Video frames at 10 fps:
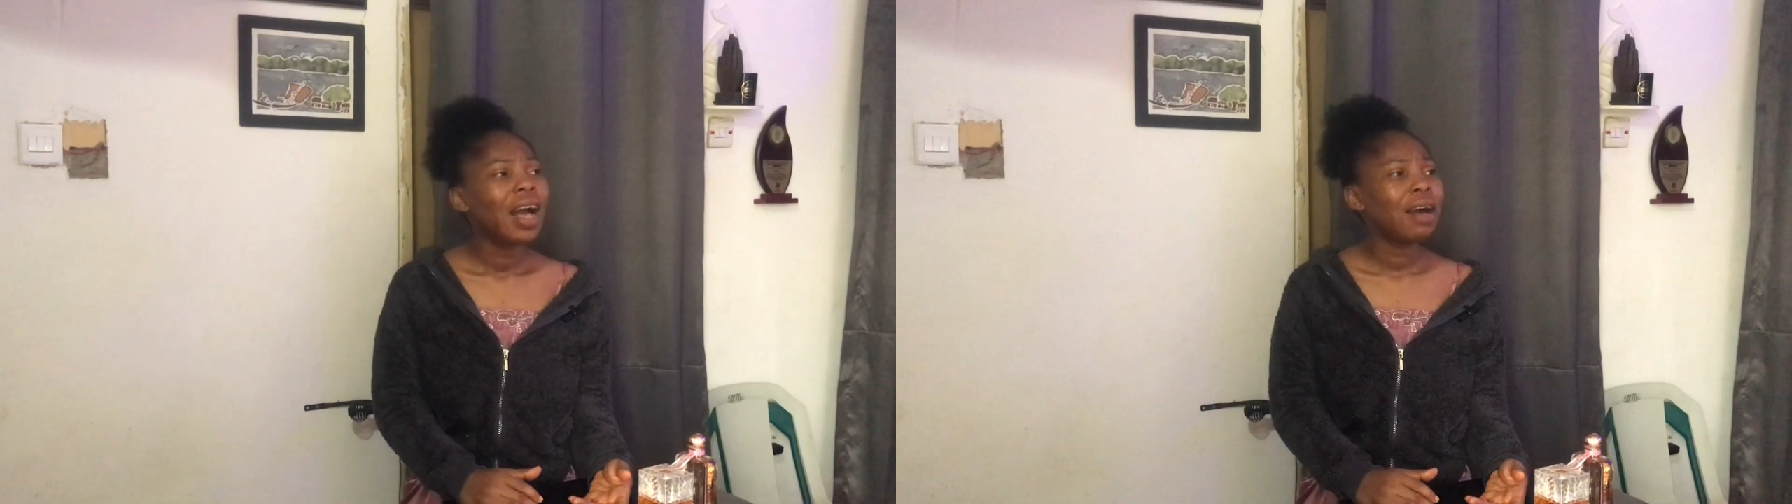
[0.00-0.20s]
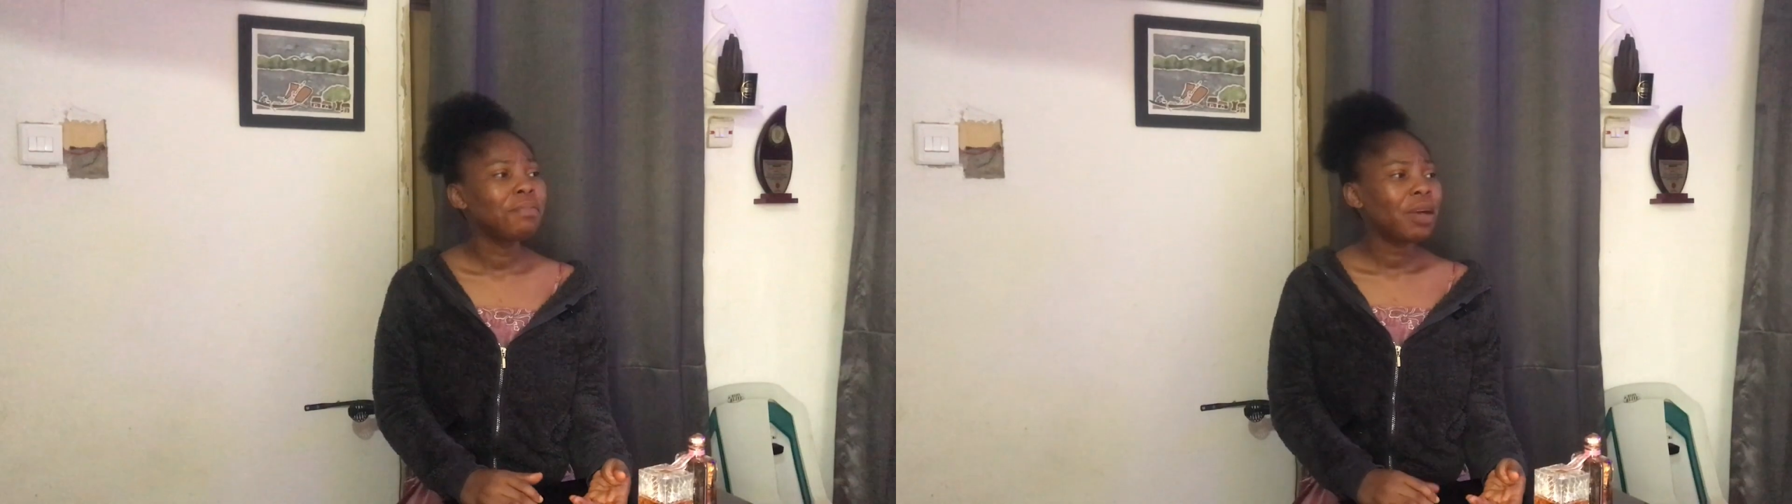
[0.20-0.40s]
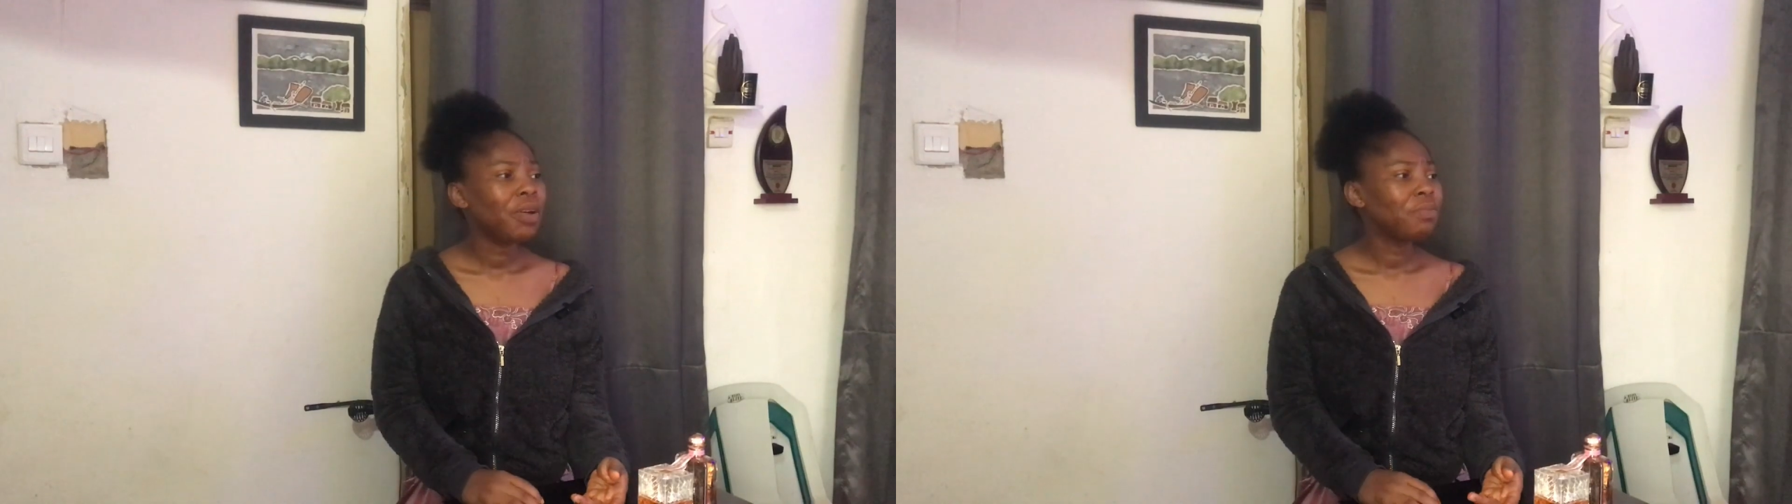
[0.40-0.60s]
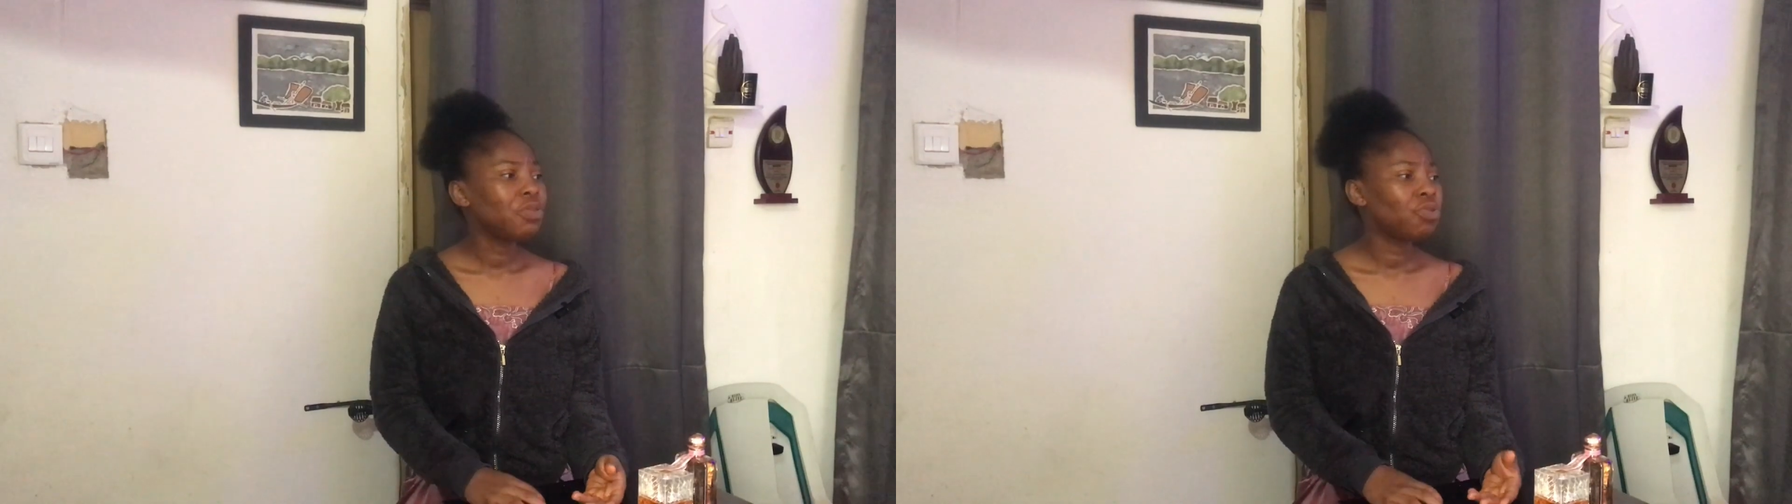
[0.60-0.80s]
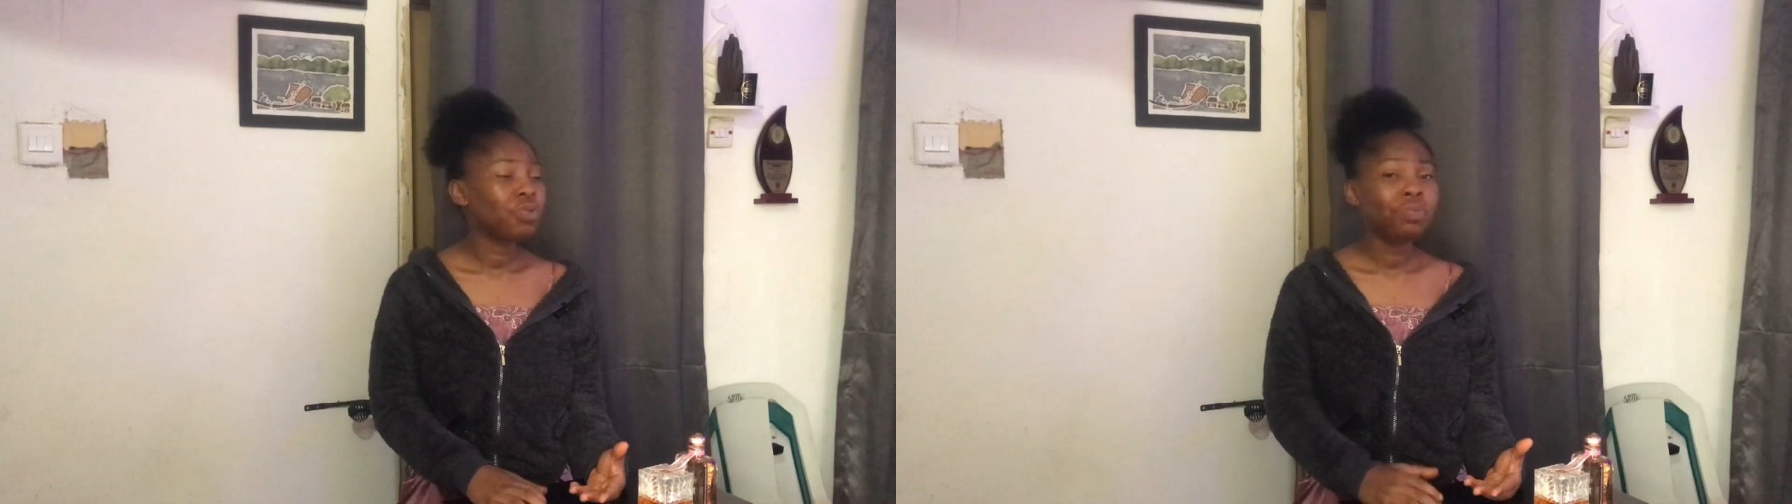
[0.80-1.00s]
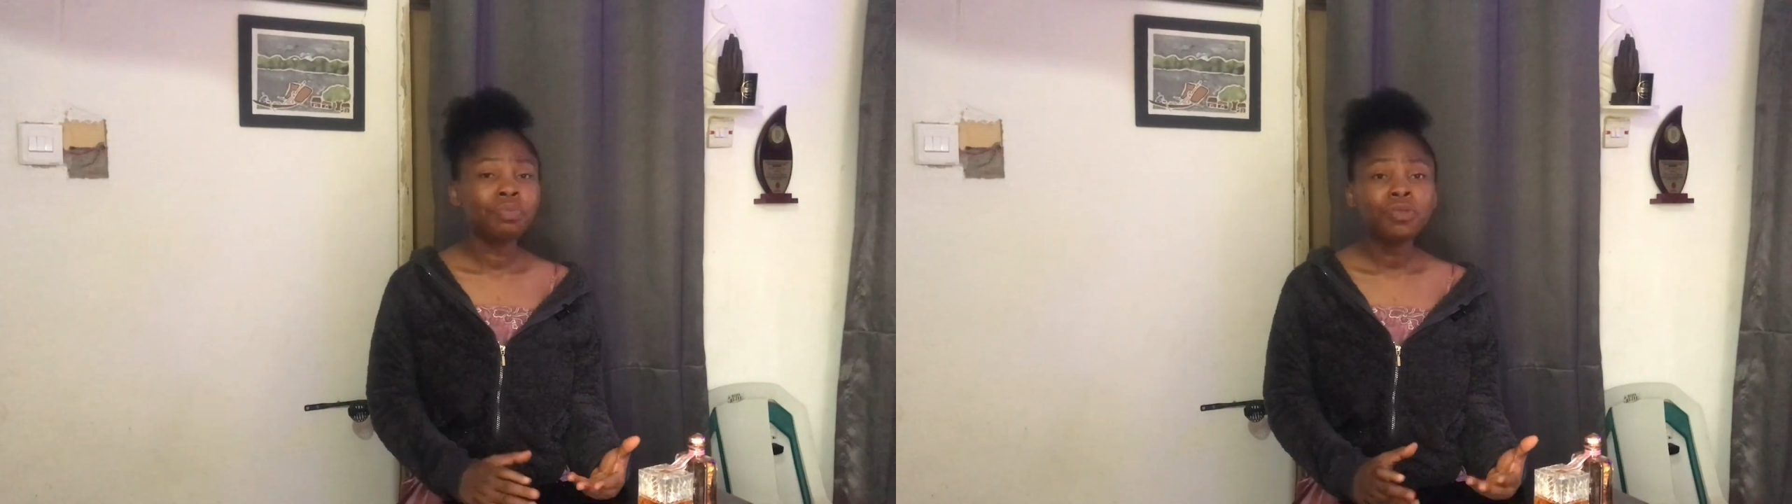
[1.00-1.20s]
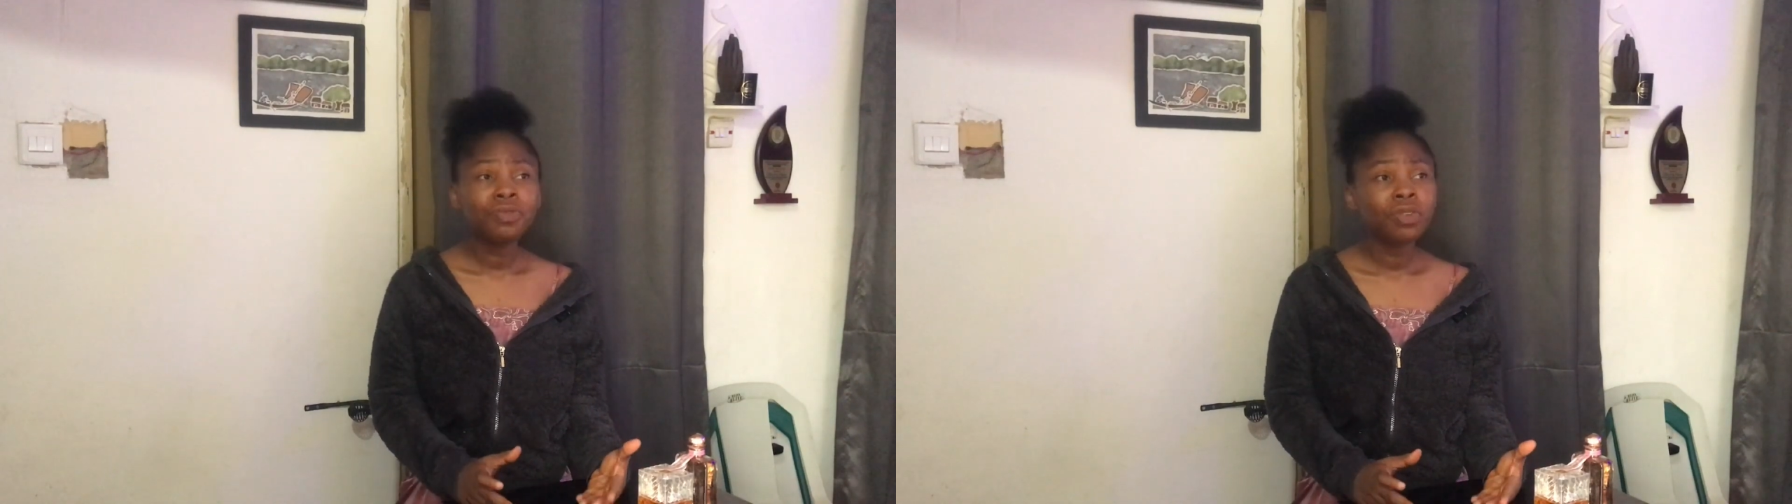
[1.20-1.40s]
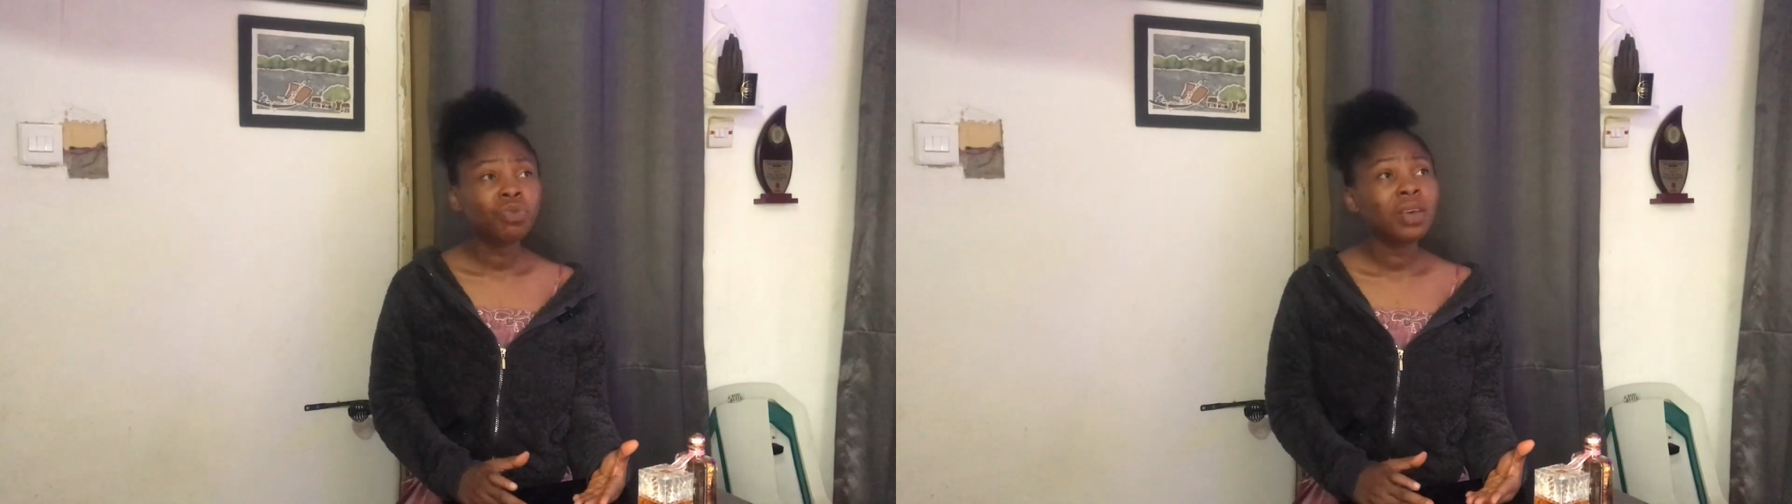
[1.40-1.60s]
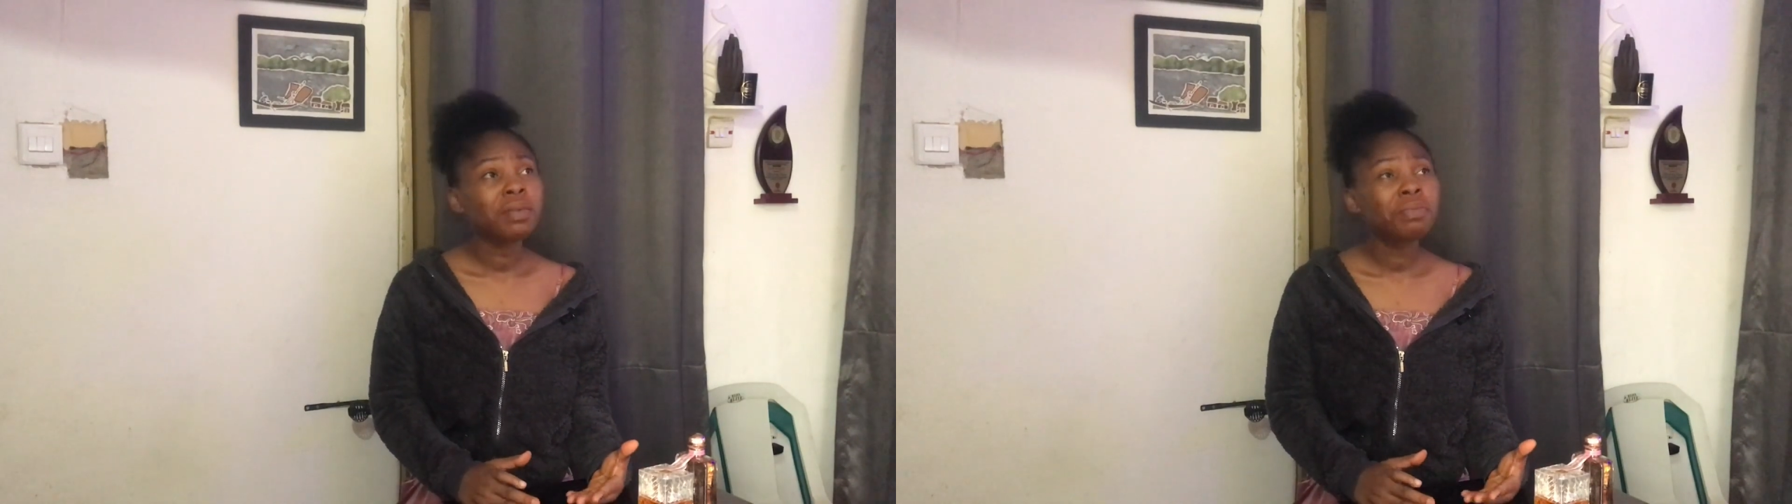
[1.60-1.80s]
I'm now able to move into a